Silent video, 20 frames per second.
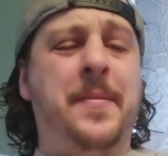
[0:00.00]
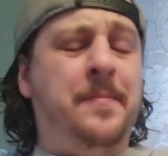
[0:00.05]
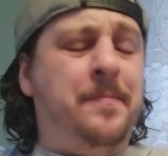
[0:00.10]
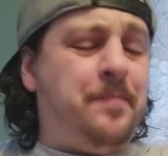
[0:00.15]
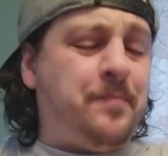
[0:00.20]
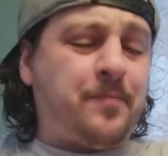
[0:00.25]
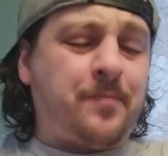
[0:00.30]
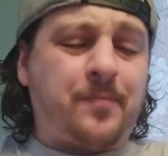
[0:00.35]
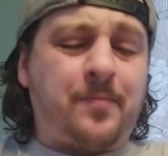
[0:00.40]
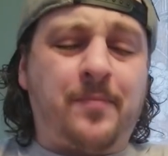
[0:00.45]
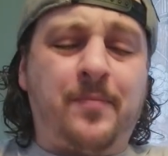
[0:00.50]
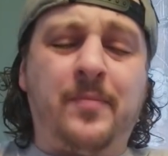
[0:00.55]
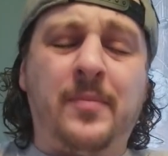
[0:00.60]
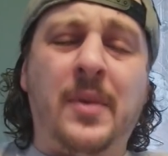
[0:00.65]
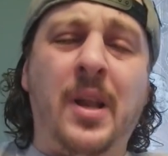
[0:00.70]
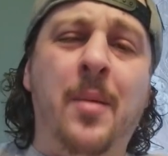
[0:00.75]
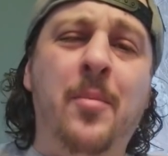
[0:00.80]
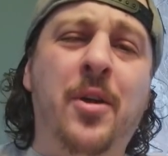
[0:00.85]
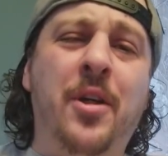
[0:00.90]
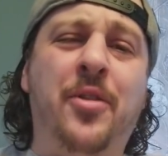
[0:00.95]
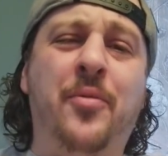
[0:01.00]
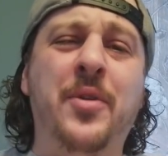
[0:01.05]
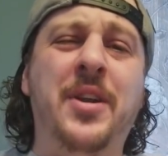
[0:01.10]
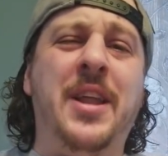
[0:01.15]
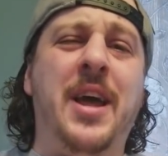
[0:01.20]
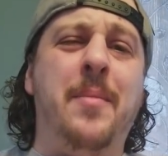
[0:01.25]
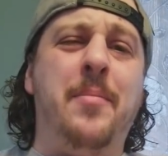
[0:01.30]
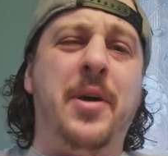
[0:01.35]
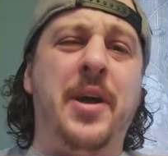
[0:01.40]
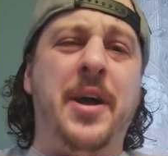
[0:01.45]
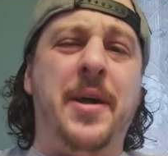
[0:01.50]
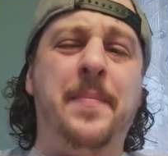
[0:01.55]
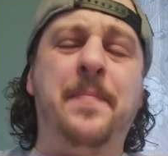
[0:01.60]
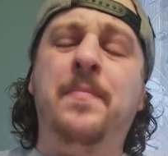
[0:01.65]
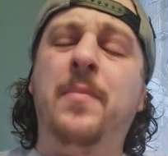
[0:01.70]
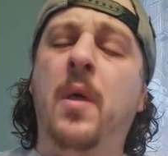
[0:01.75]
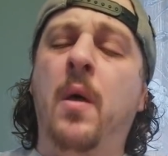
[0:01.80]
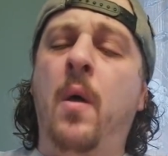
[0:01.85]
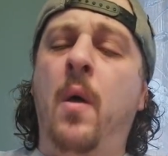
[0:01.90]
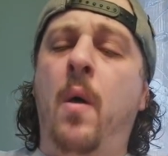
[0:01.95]
I'm on a 3-day
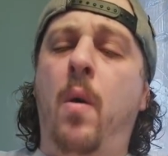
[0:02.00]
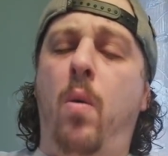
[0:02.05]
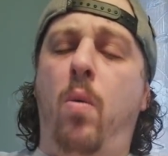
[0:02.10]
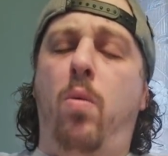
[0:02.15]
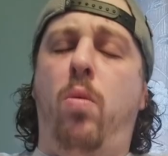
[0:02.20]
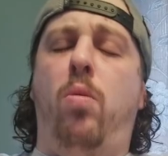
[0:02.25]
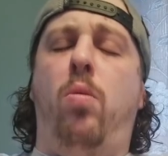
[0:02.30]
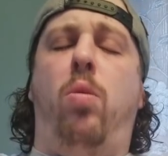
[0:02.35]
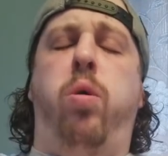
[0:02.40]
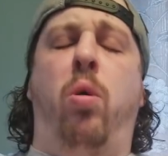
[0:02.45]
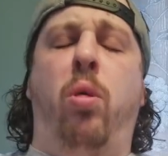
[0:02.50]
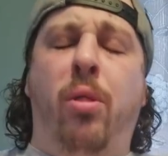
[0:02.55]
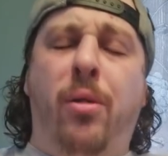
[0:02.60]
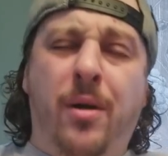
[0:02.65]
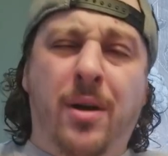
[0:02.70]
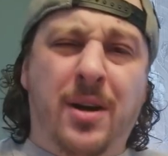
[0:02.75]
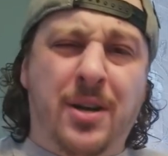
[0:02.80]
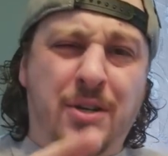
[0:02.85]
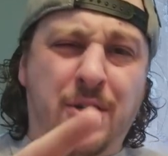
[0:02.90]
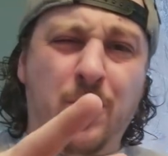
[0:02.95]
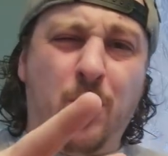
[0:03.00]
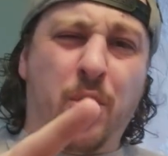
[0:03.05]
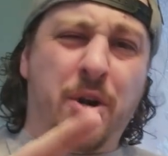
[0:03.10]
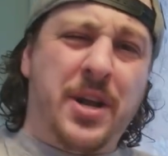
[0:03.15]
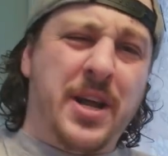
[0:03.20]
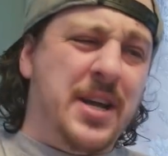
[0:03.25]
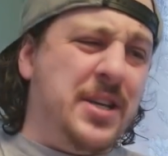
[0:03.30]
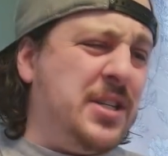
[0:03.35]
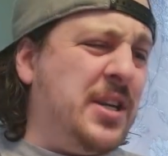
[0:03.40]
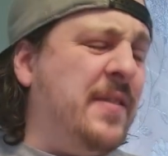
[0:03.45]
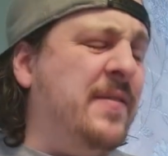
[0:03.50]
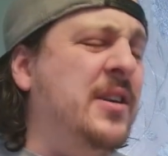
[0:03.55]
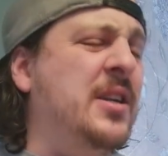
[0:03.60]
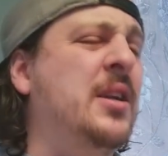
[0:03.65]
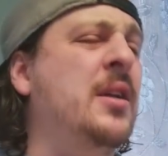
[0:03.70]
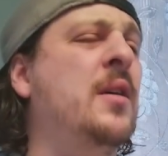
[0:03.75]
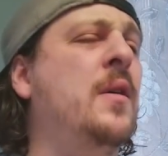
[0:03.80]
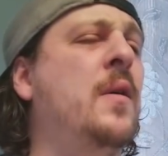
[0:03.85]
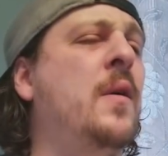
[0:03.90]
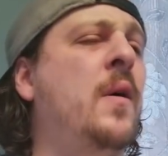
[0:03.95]
ban. 2 more days of it.